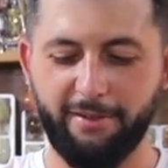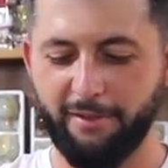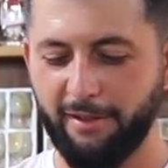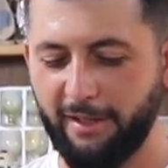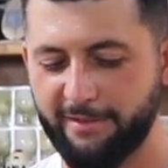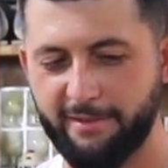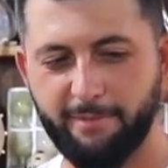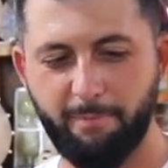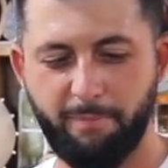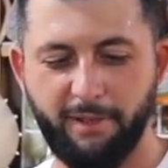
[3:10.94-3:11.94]
It's here, the
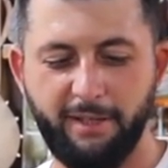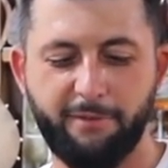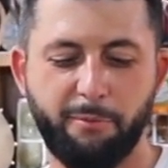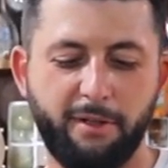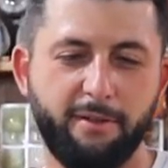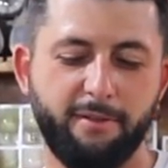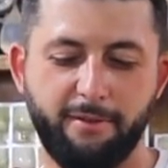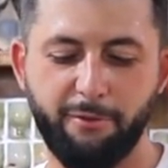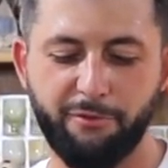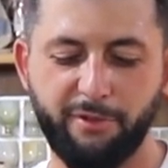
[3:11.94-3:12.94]
last place where
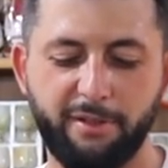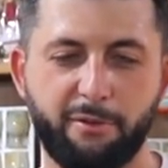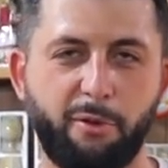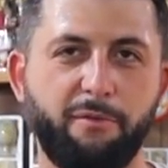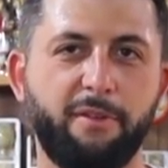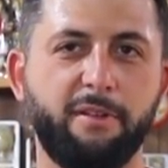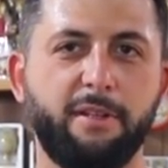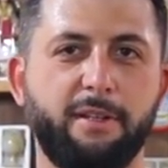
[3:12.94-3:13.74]
you drink it coffee